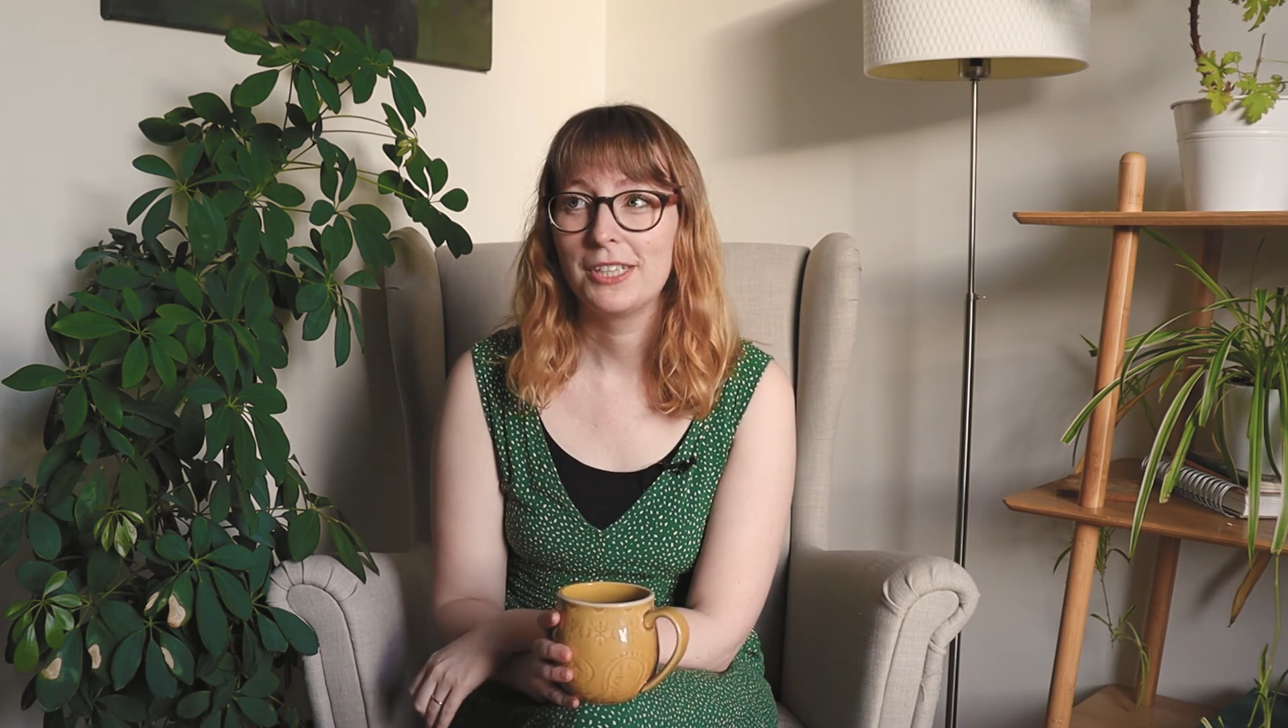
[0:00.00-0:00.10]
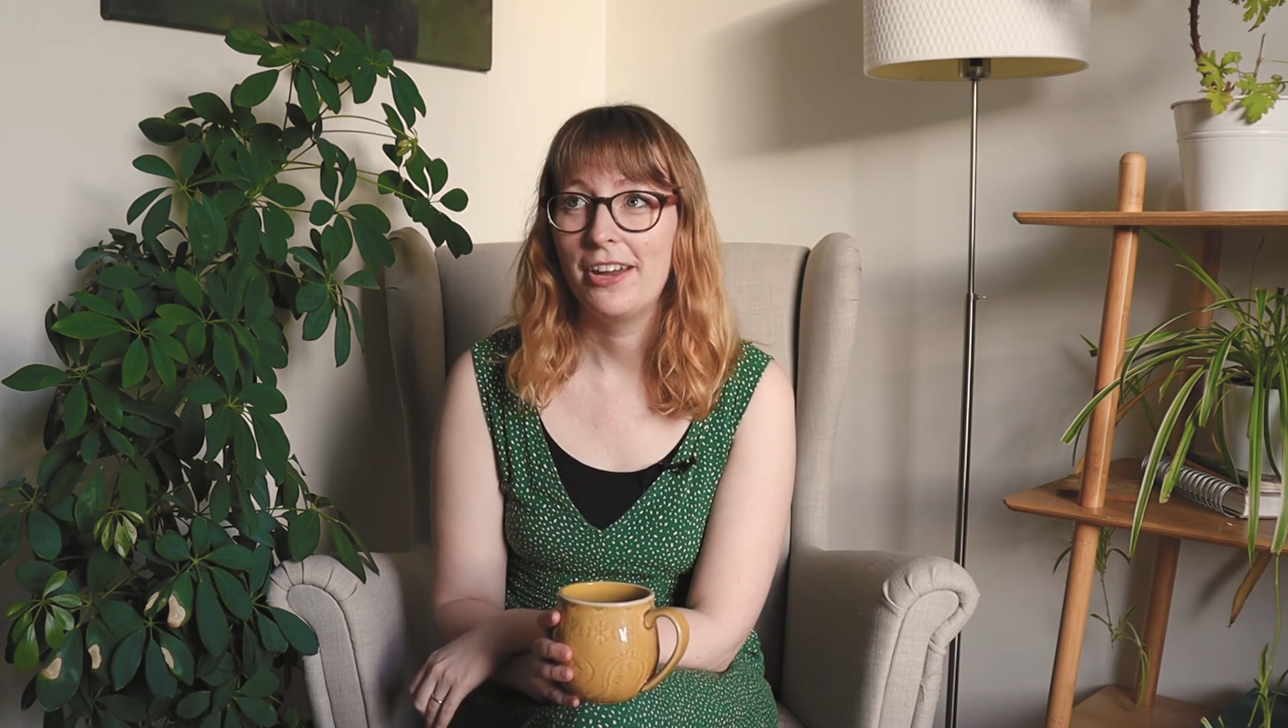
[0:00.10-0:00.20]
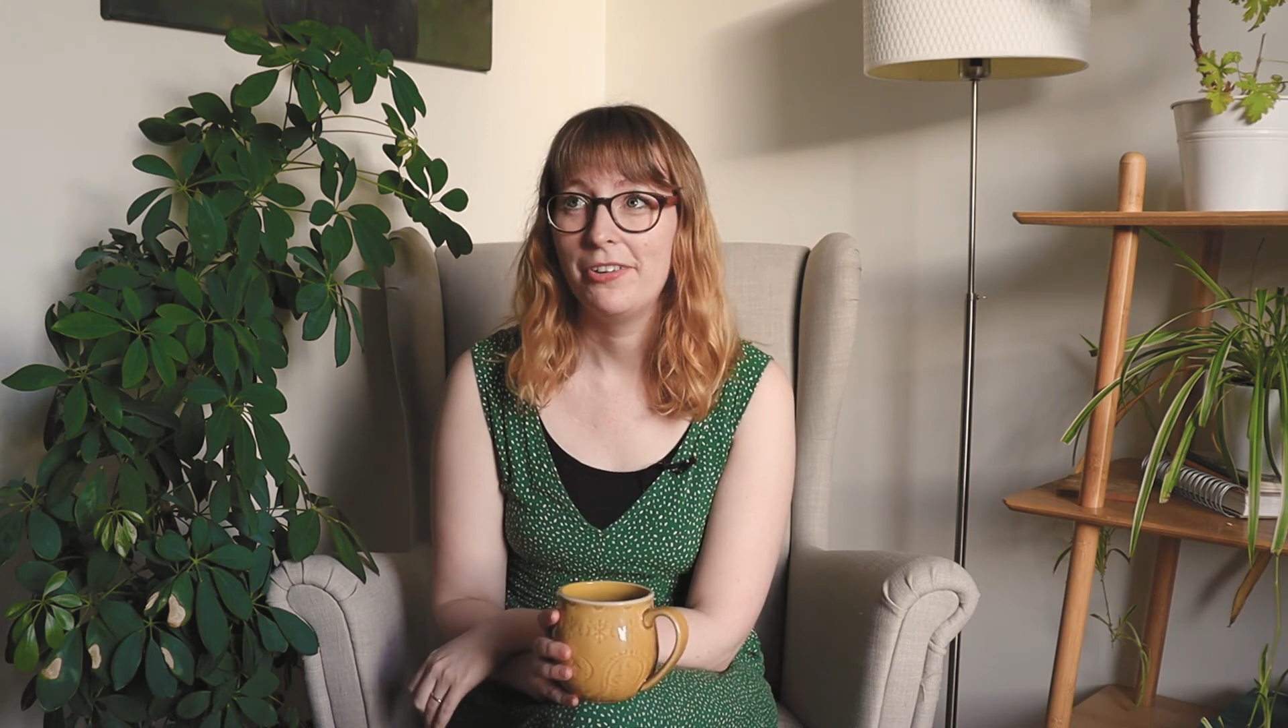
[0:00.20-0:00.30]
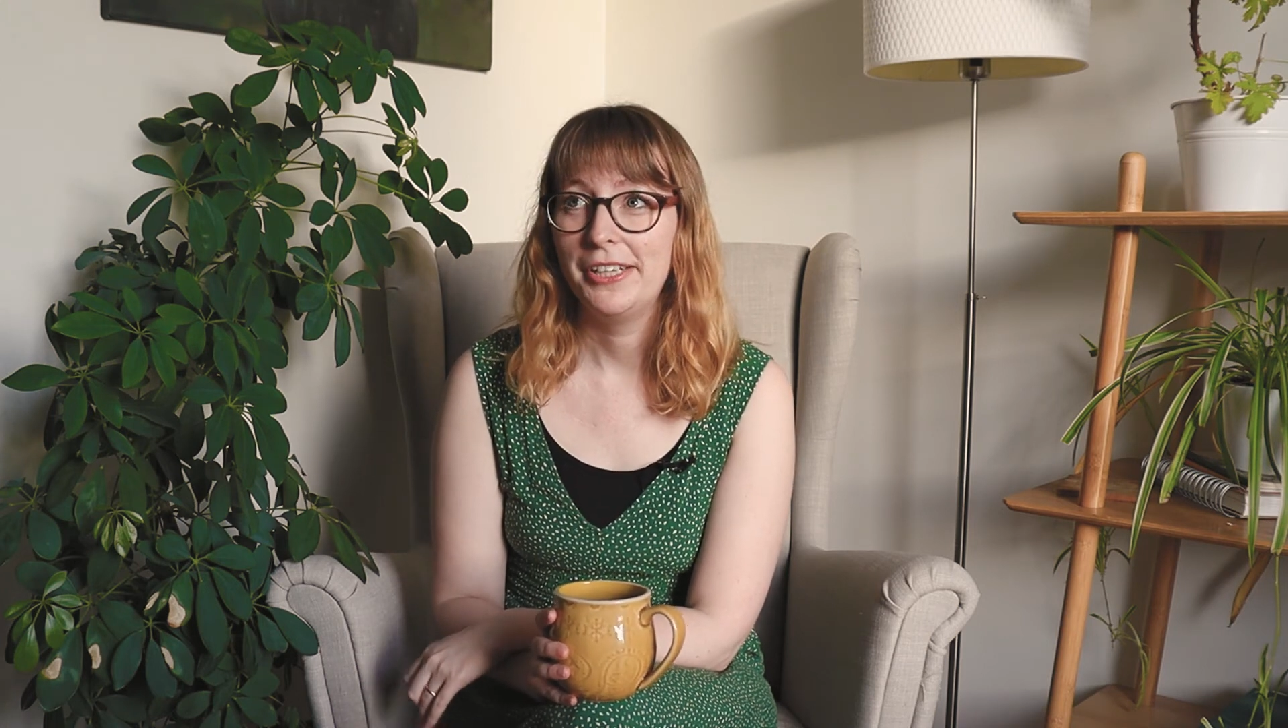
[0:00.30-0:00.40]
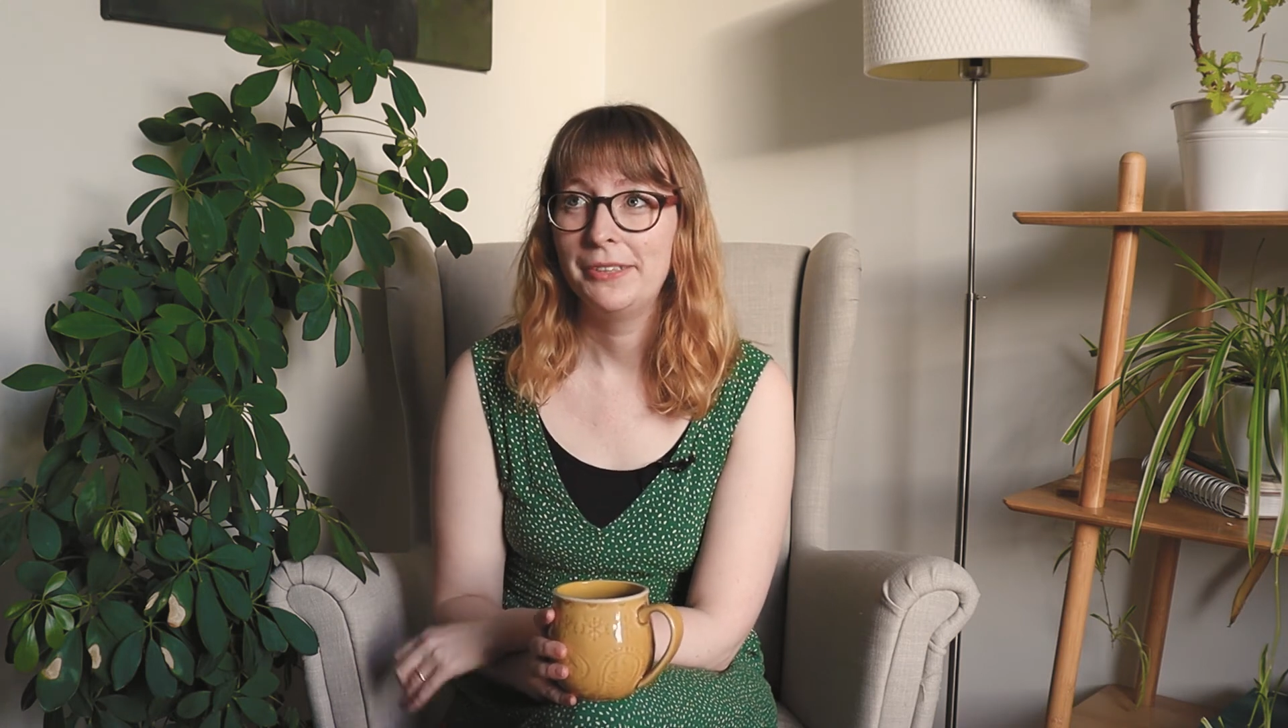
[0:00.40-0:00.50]

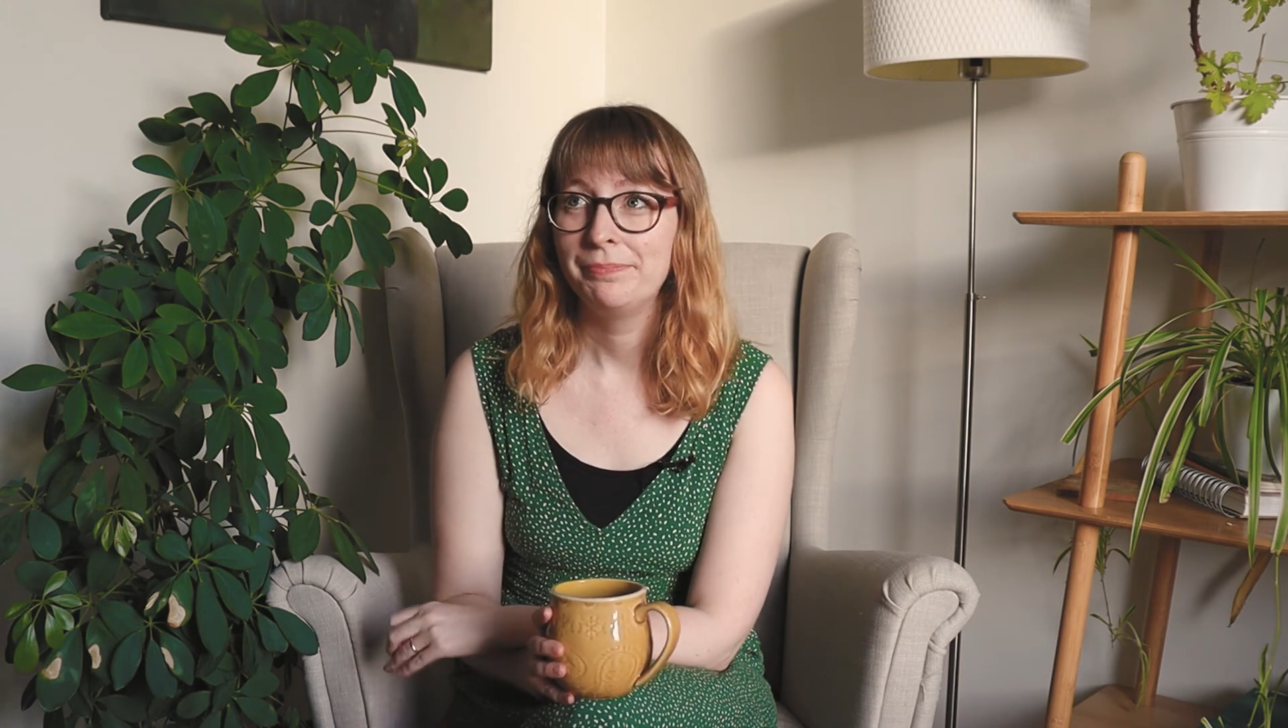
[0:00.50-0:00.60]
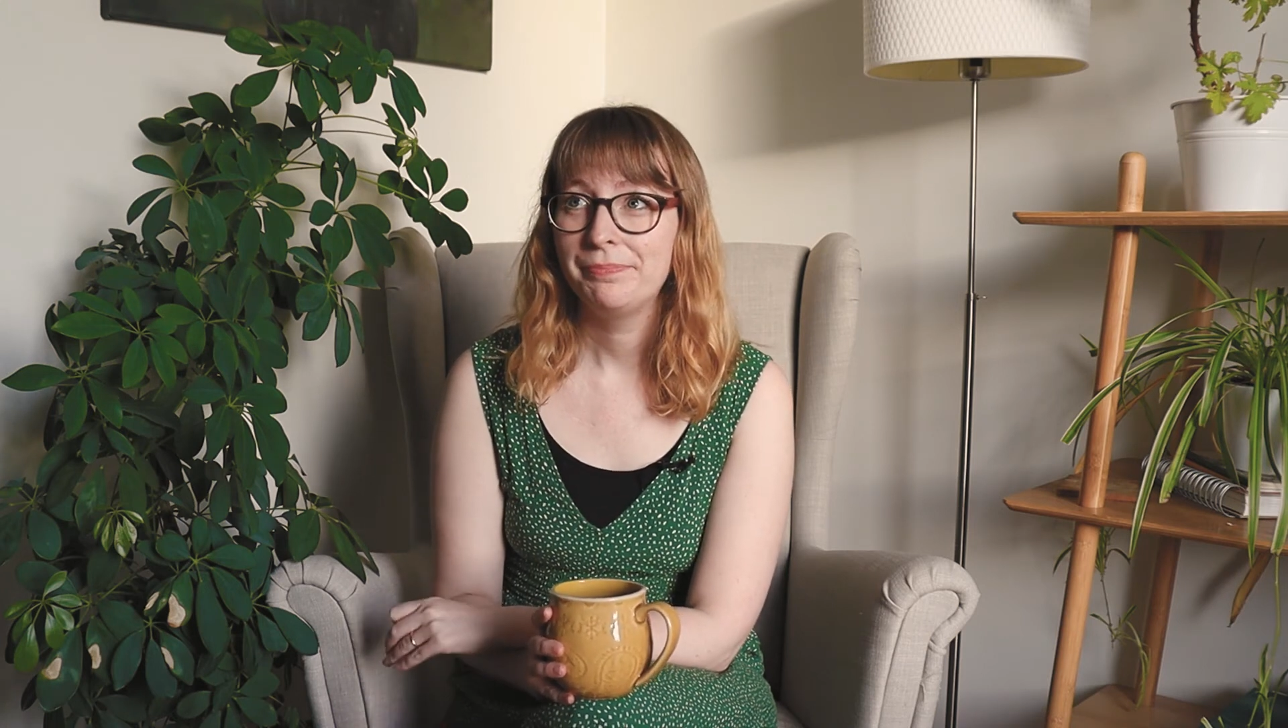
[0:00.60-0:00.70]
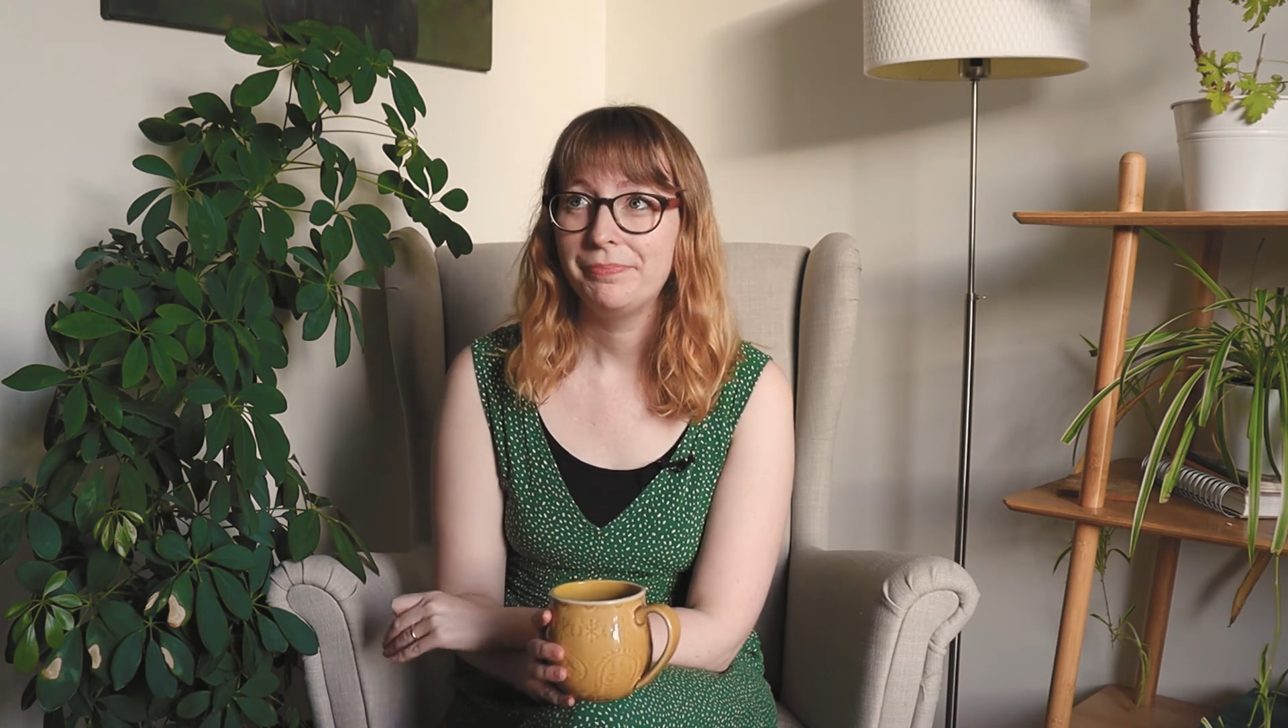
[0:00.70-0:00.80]
scary.